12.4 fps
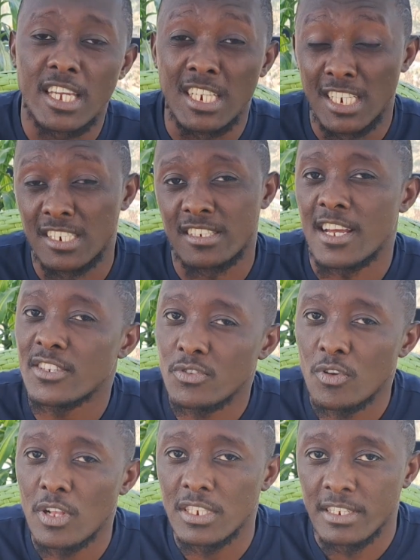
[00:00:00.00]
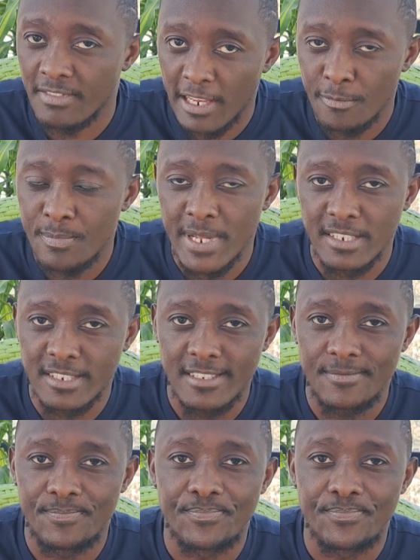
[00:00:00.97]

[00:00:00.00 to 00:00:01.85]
in international development.